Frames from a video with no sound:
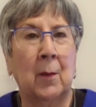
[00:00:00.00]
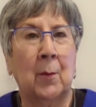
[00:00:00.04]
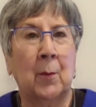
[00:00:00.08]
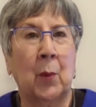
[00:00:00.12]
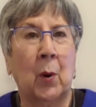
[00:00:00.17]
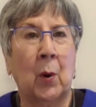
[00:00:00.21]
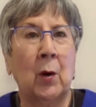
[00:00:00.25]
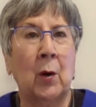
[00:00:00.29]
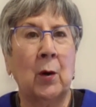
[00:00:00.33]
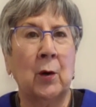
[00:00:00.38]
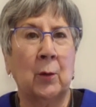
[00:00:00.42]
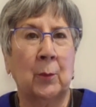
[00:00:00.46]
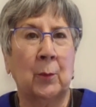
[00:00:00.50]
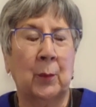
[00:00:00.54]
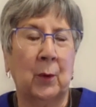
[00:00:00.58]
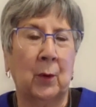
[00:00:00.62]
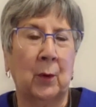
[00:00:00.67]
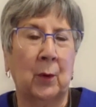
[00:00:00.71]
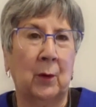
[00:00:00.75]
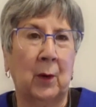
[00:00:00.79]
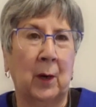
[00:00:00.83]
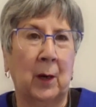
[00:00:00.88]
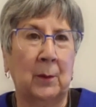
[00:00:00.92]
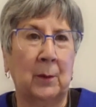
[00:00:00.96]
partner
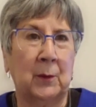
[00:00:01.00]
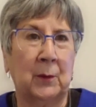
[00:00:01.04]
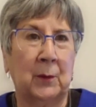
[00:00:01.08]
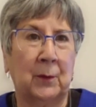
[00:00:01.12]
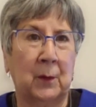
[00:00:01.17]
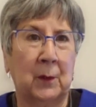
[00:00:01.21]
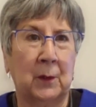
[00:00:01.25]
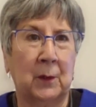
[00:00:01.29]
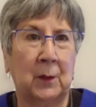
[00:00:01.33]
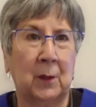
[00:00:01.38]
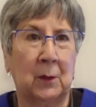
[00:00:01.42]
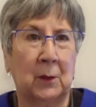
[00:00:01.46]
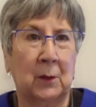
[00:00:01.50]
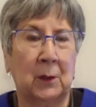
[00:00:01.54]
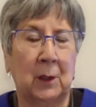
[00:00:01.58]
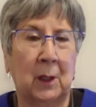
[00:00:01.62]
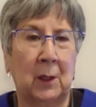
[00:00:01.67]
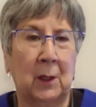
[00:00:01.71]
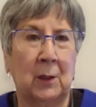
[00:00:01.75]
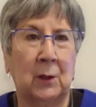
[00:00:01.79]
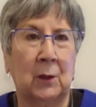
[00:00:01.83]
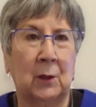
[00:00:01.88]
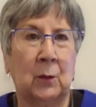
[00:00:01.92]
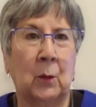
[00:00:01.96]
programs for
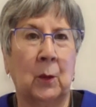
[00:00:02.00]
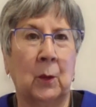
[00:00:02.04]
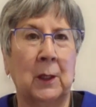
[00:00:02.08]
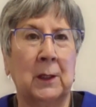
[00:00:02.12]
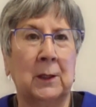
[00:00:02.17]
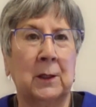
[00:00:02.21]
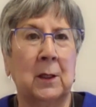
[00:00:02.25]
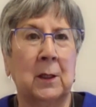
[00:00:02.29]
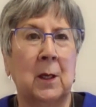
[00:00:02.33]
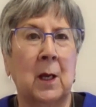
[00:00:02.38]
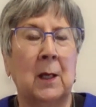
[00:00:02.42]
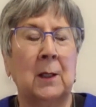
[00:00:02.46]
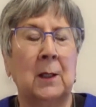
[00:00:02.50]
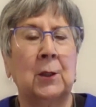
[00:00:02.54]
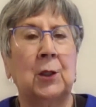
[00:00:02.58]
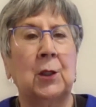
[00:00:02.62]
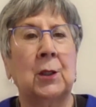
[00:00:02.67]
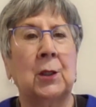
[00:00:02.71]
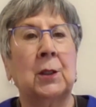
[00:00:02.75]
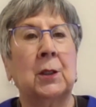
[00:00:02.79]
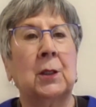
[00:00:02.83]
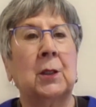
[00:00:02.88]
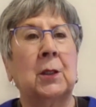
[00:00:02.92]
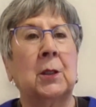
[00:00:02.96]
associations where it's not
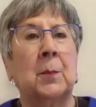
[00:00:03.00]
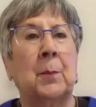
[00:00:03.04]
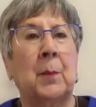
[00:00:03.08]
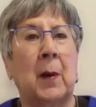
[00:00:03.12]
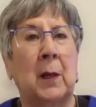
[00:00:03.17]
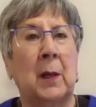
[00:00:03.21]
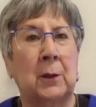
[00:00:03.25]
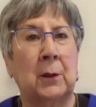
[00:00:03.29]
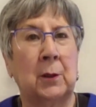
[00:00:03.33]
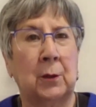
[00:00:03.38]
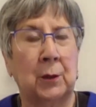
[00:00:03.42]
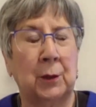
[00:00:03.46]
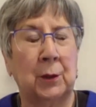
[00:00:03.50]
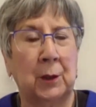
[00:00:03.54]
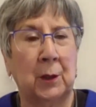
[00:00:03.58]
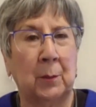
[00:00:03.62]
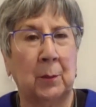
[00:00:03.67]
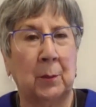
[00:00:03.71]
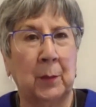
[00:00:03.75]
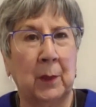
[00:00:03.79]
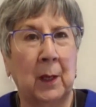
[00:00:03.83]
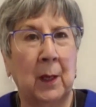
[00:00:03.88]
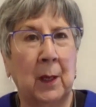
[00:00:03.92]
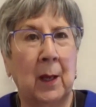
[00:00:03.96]
just
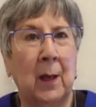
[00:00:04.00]
sponsorship,